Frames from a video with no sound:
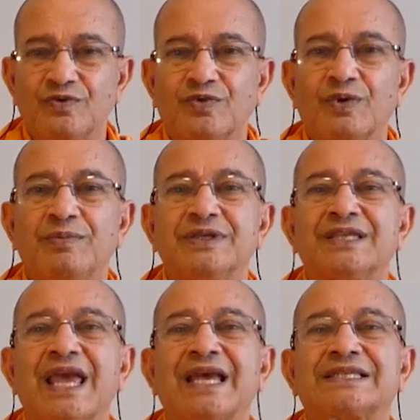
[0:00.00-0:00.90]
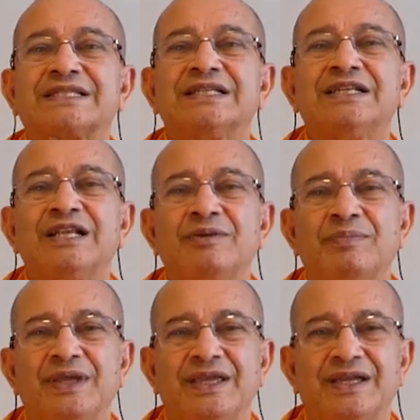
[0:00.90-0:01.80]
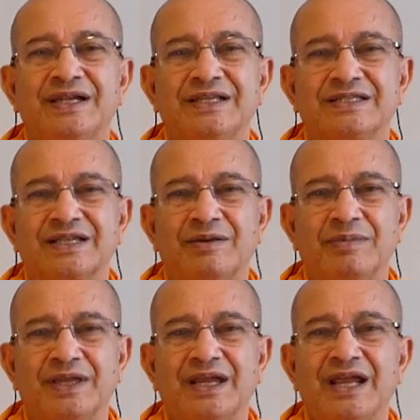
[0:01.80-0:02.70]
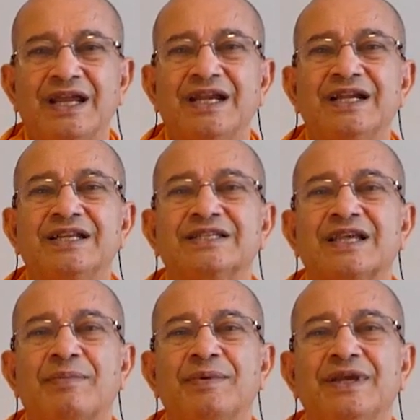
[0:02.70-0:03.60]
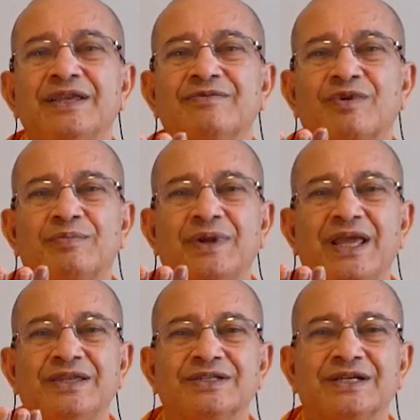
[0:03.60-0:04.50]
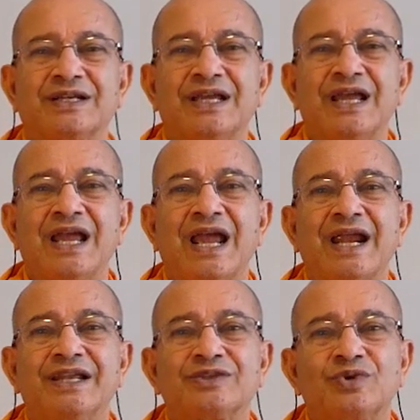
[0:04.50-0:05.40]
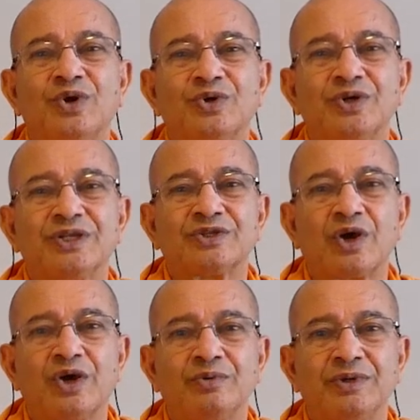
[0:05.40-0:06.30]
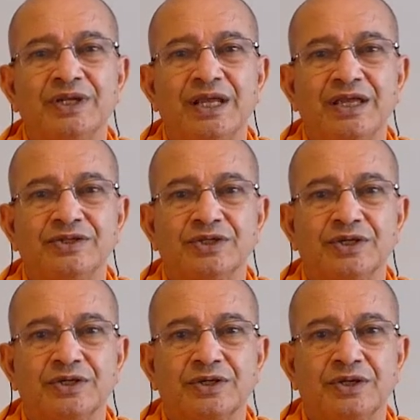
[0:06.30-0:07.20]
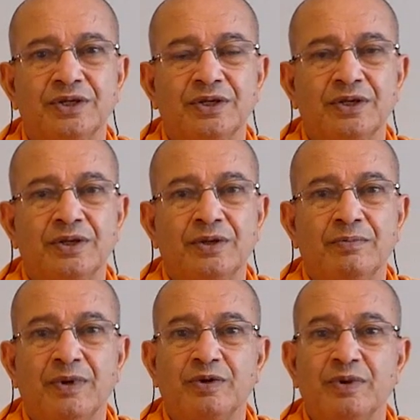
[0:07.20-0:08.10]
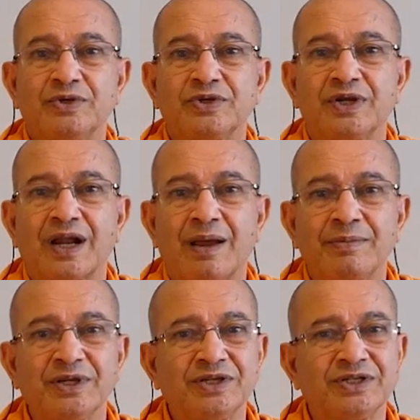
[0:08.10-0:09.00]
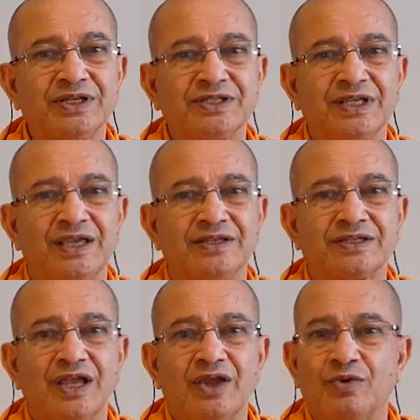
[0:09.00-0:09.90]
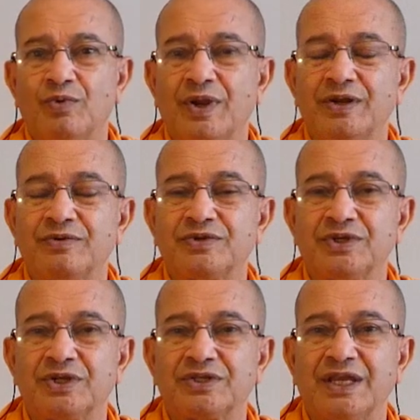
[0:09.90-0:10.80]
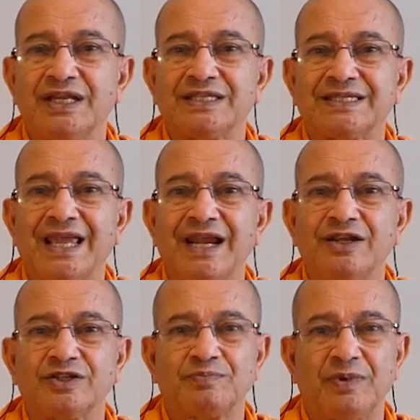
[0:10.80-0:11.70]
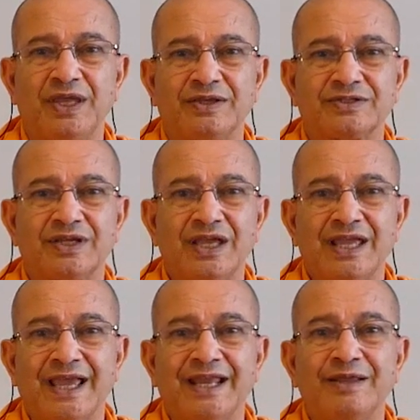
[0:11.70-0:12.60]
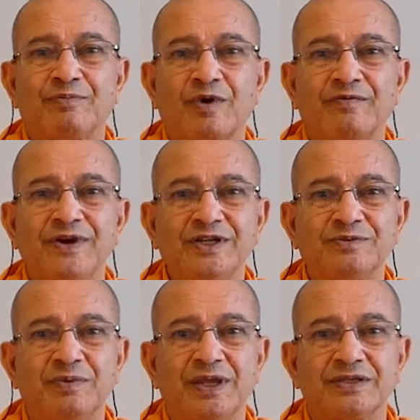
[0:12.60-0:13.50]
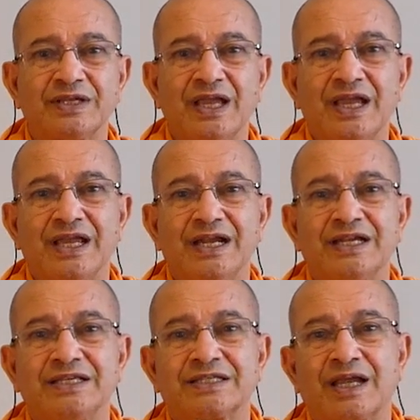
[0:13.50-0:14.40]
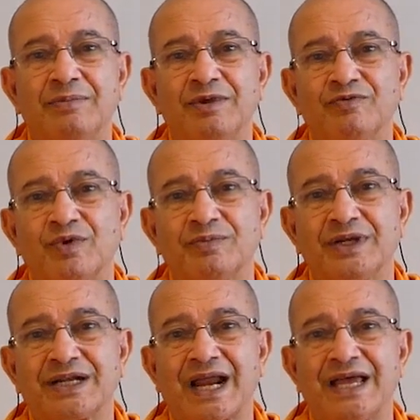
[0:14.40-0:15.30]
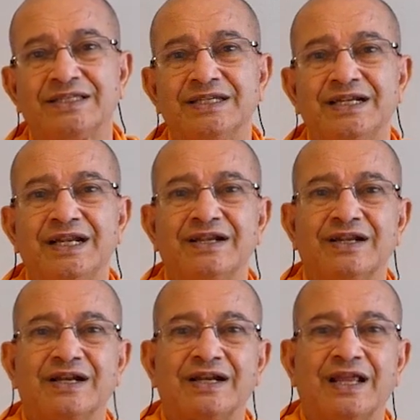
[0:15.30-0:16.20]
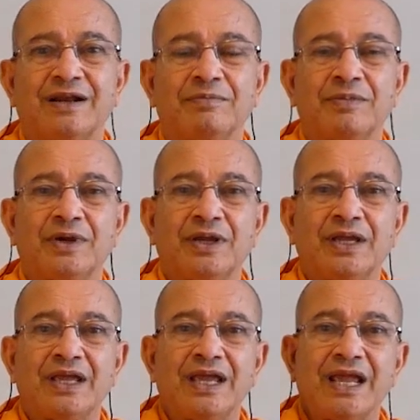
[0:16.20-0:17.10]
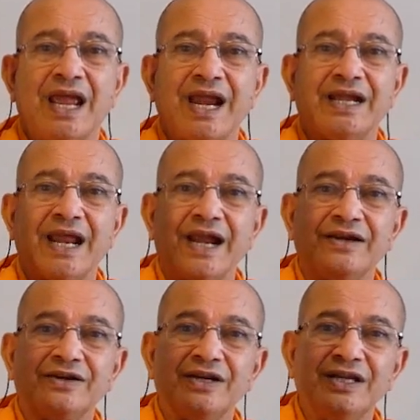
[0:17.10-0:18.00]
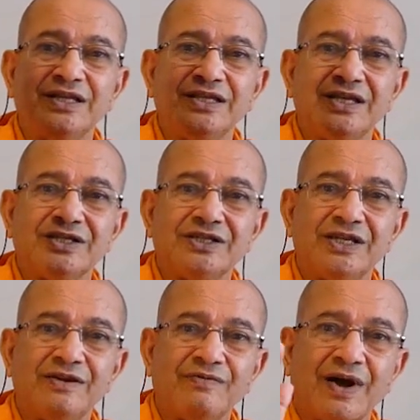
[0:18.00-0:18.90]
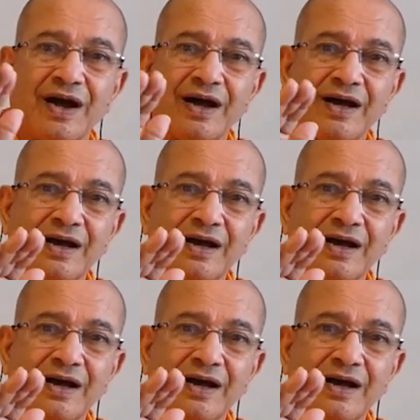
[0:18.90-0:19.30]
from his external being it is coming. It is appearing from nature and is going to dissolve in nature. But when Sri Ramakrishna says, when any saint speaks, any prophet speaks, it is coming from the transcendental realm and entering the jiva